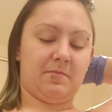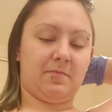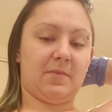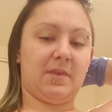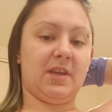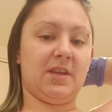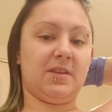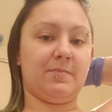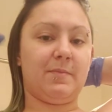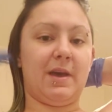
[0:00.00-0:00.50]

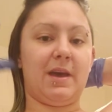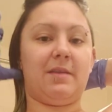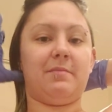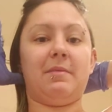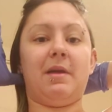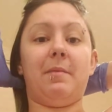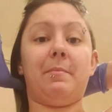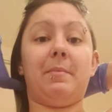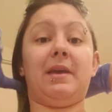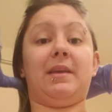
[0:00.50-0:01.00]
He's mad I'm
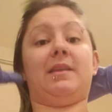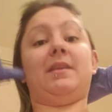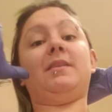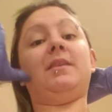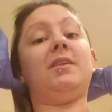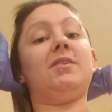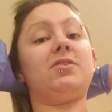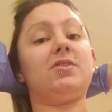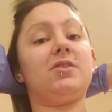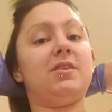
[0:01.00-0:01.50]
not paying
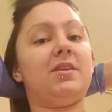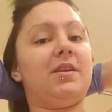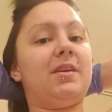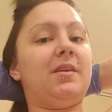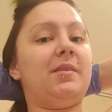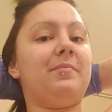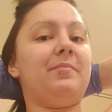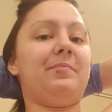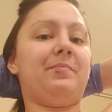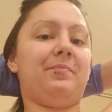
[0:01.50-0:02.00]
attention to
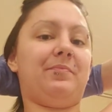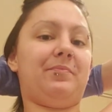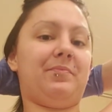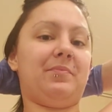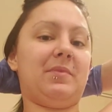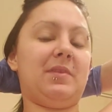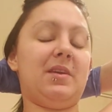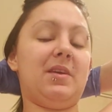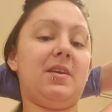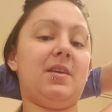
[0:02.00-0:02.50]
him.
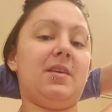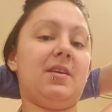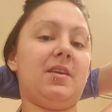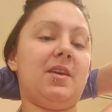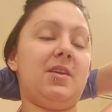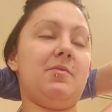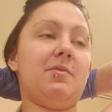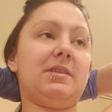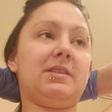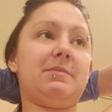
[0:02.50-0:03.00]

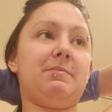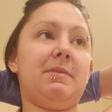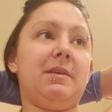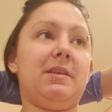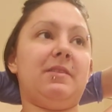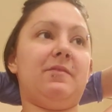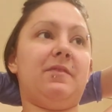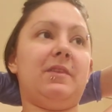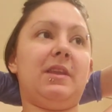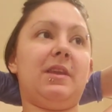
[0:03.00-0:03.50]
He wants to be
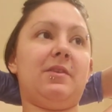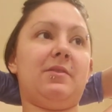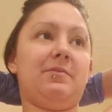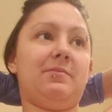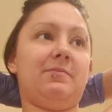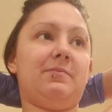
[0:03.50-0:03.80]
in the video.